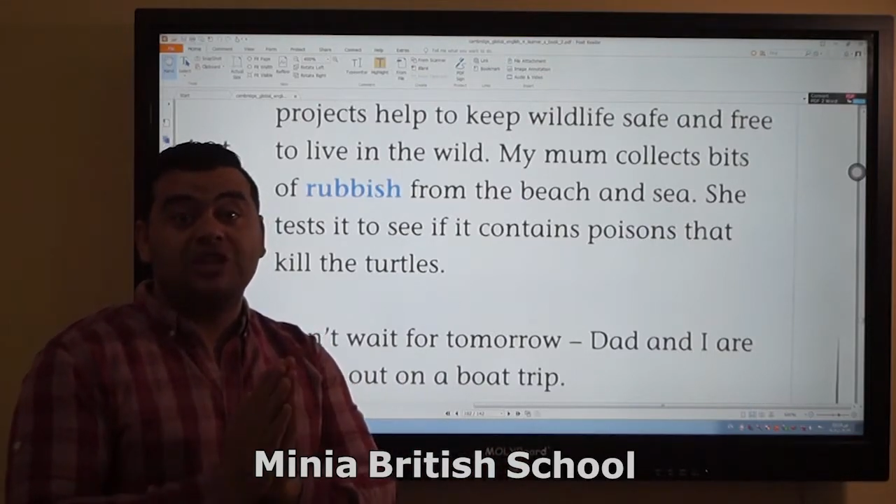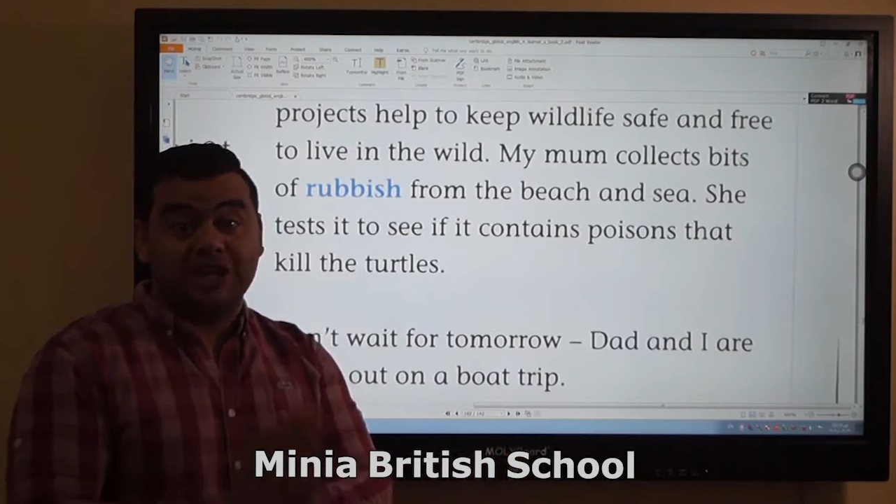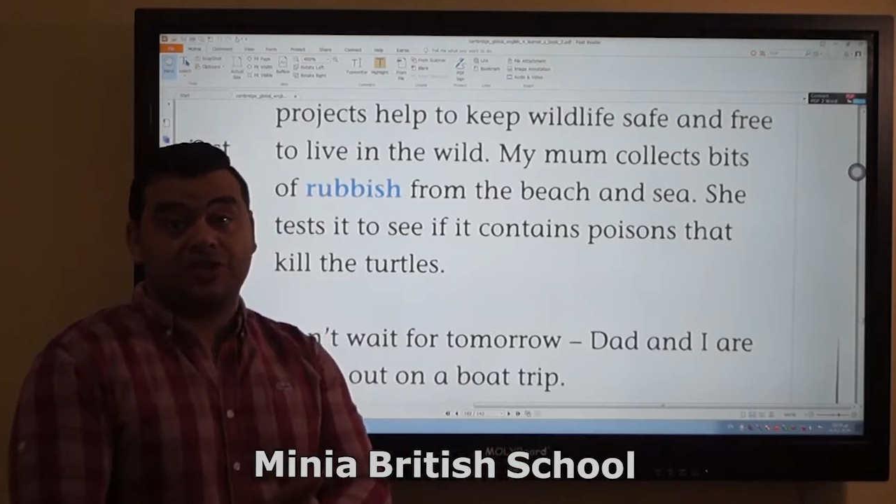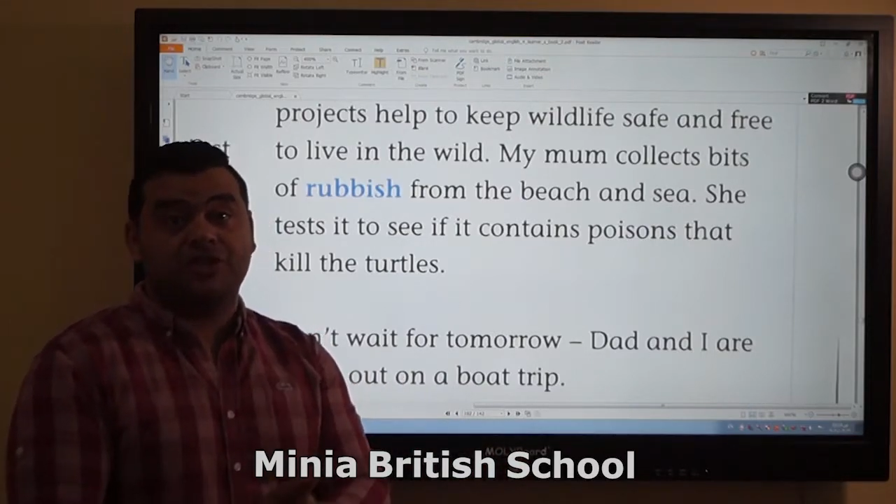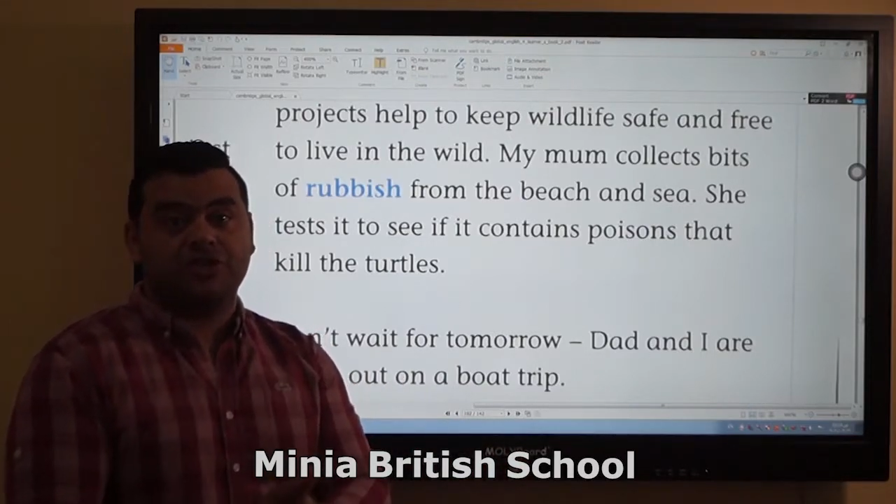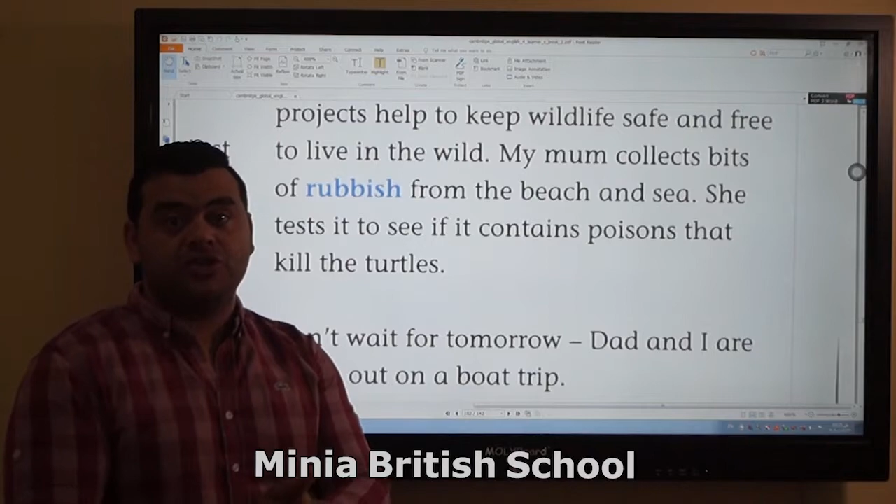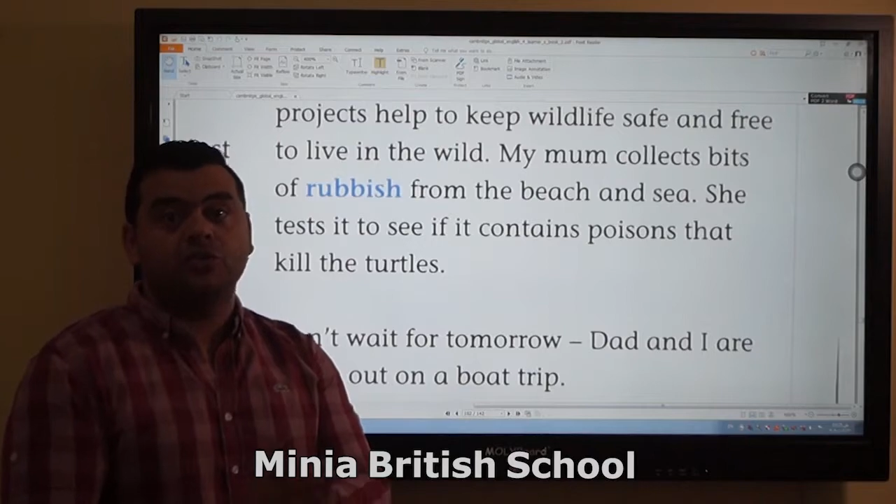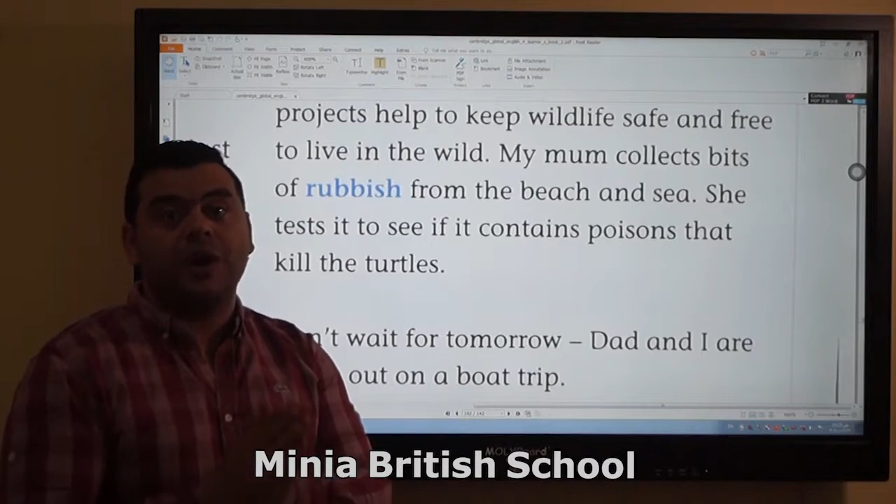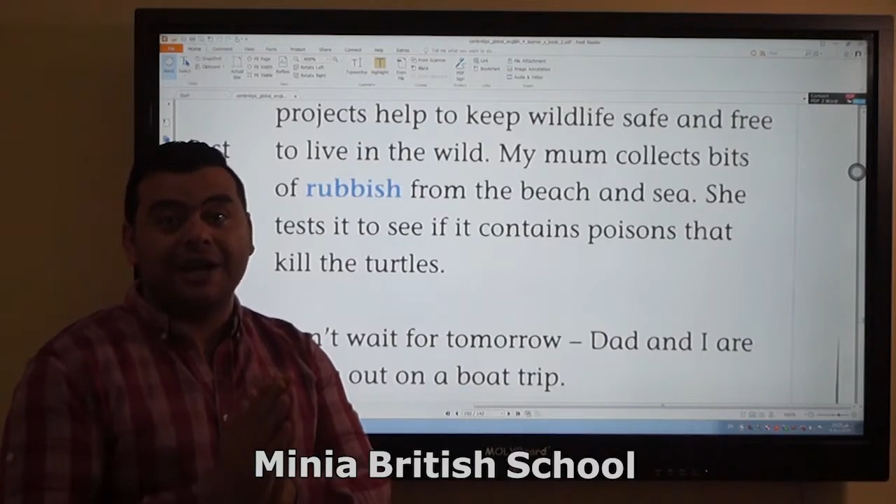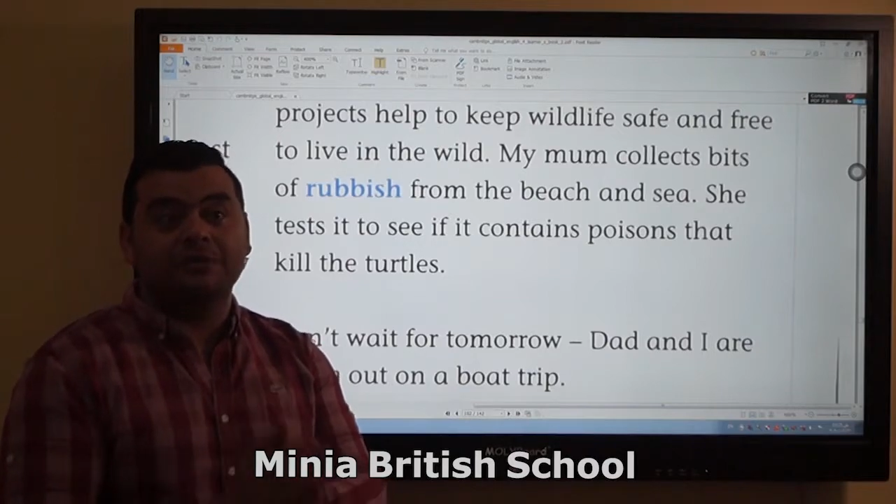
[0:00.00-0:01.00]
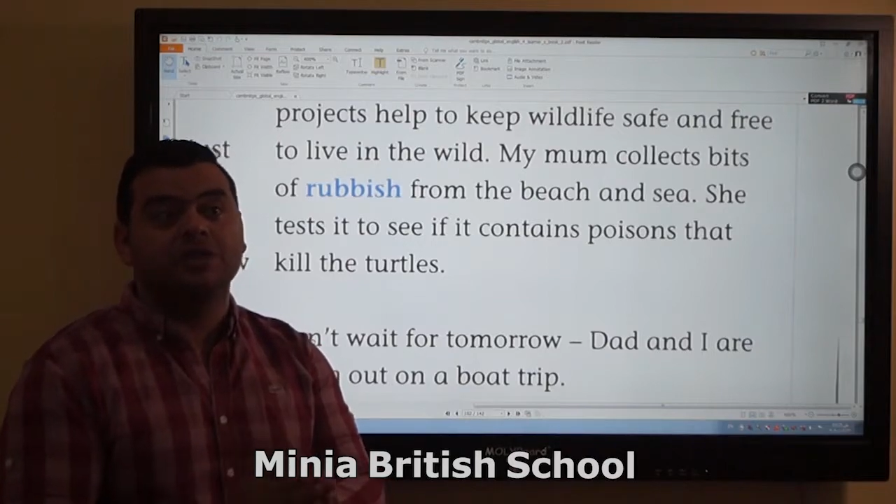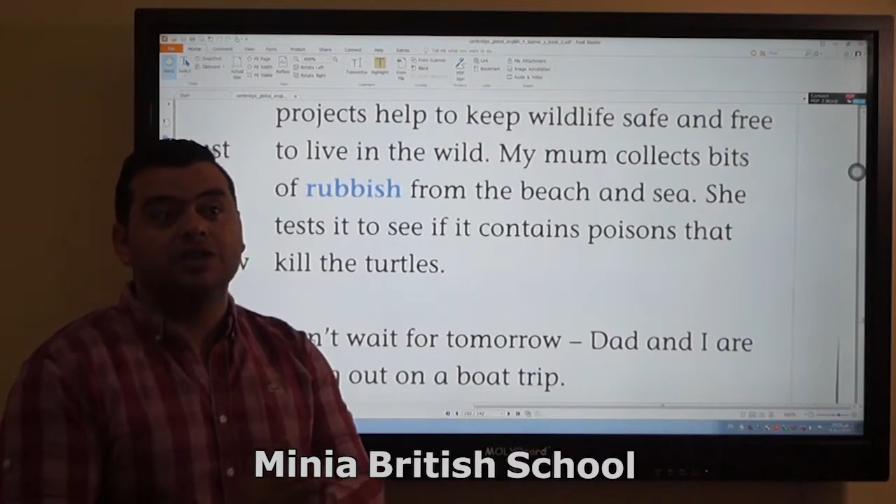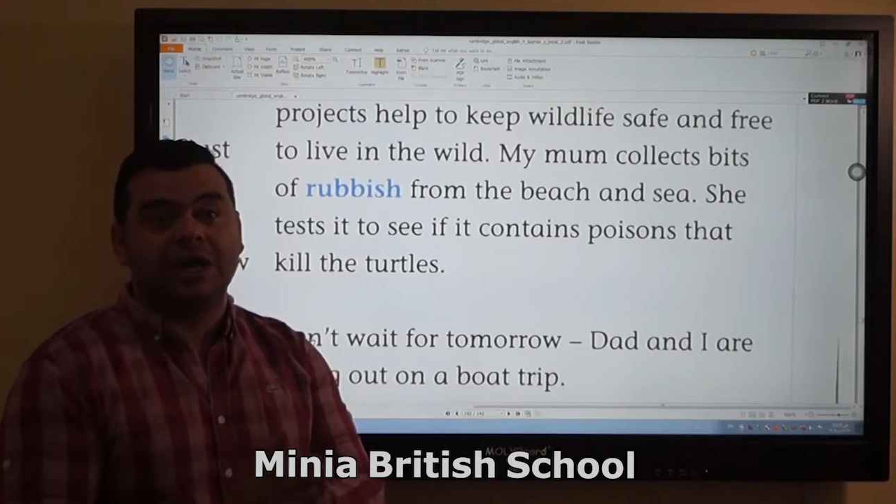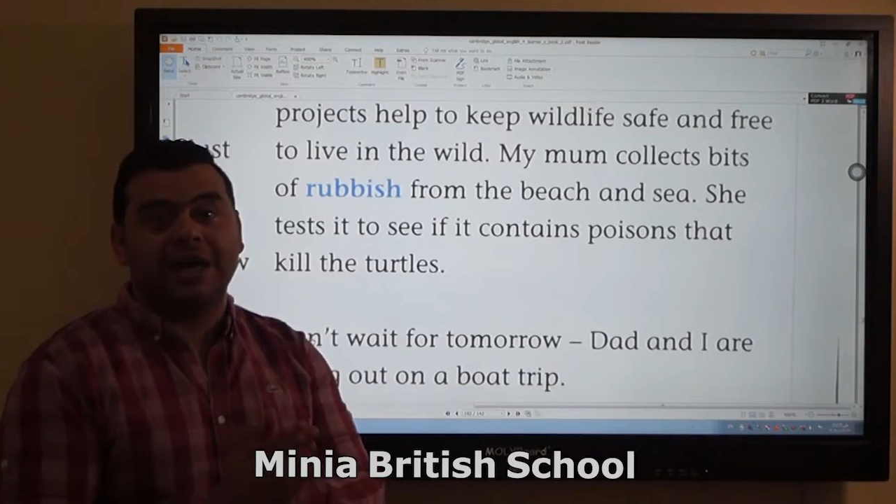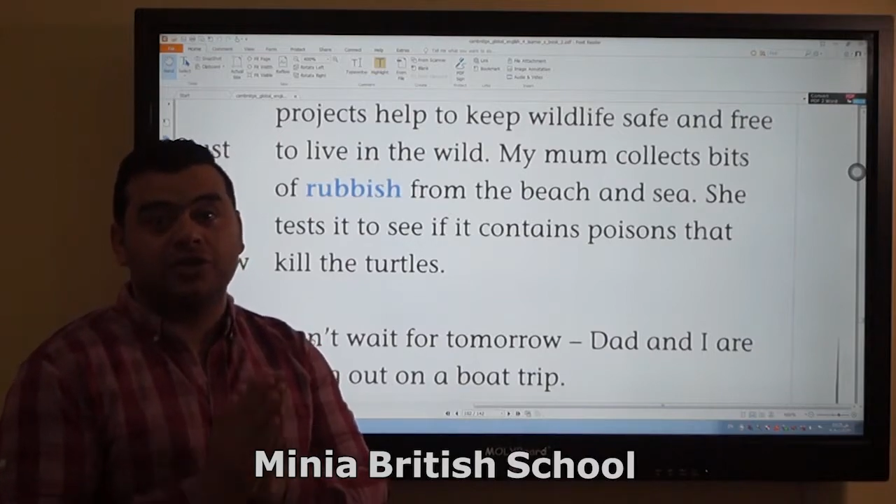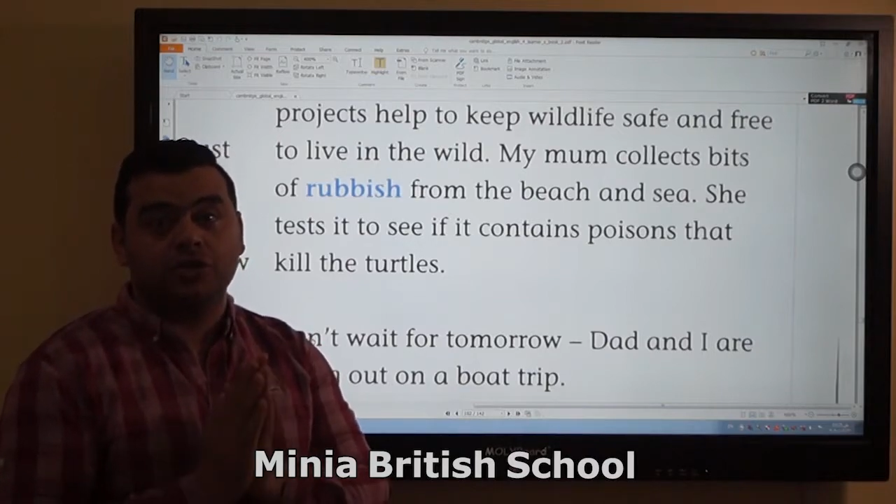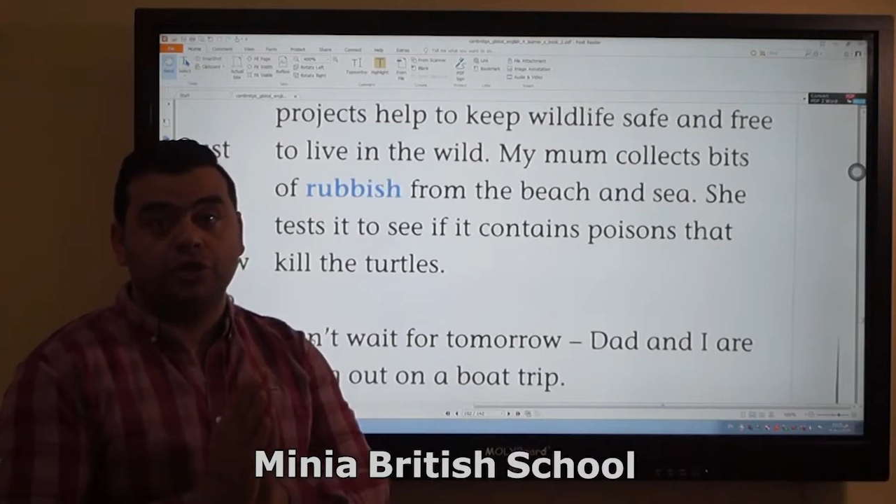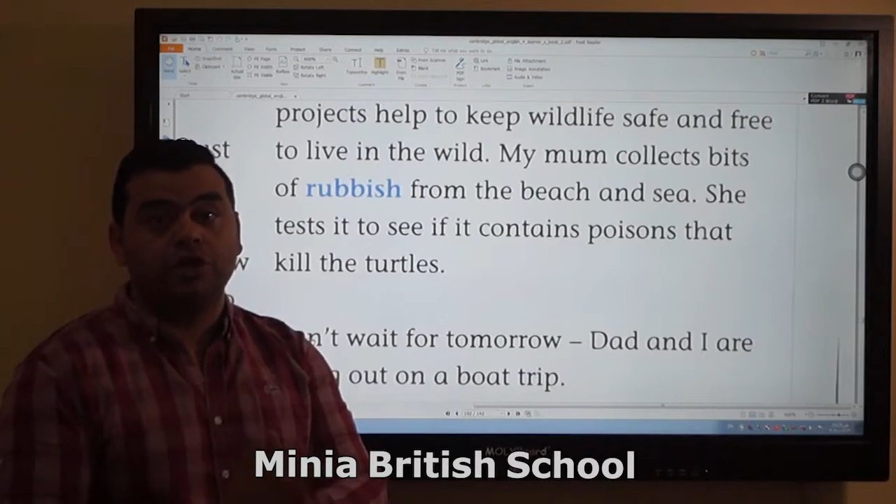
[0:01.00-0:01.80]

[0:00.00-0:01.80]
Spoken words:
death to animals and to